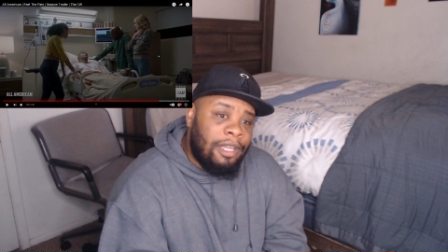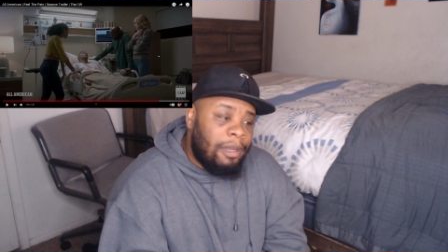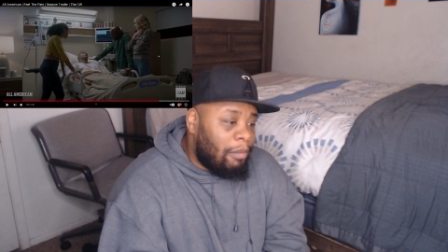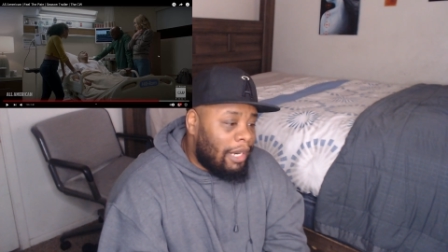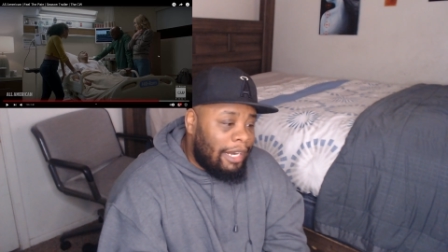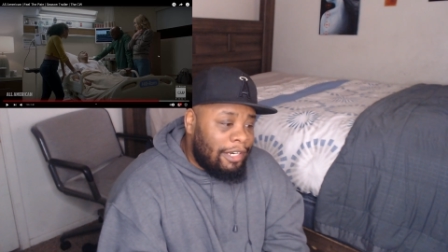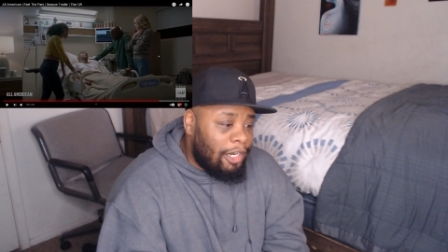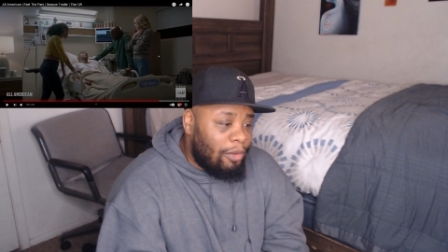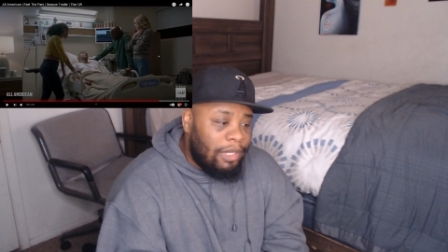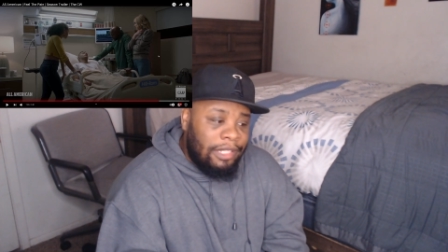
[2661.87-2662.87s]
But I
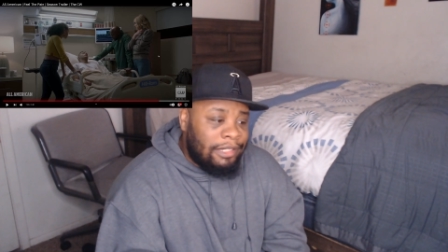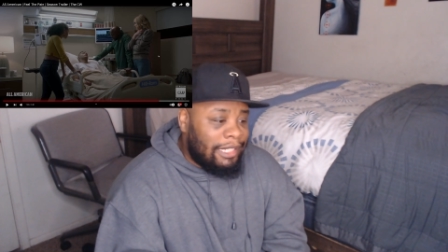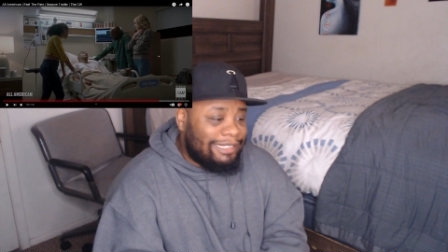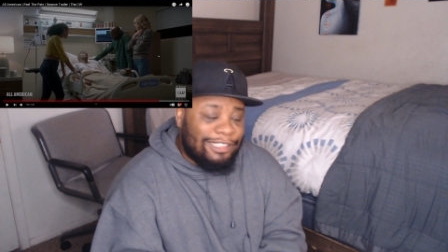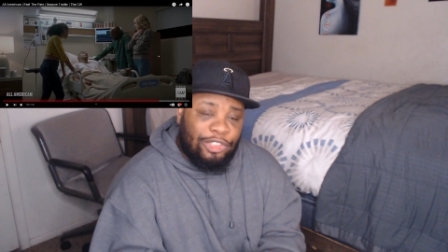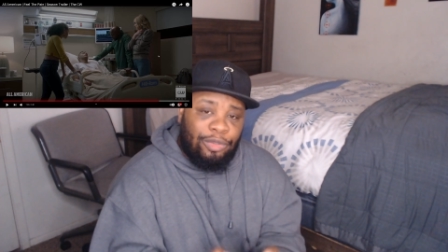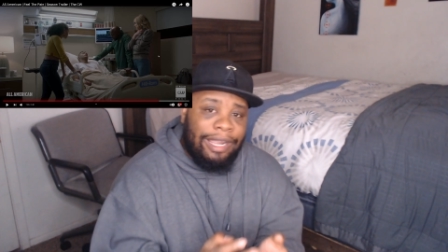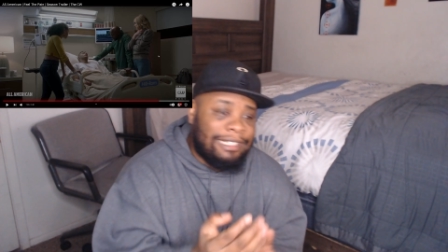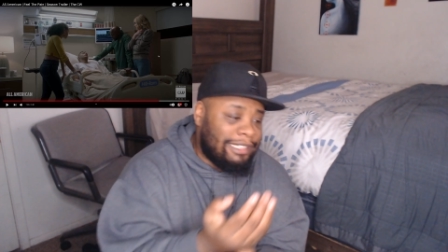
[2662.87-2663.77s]
know this is crazy.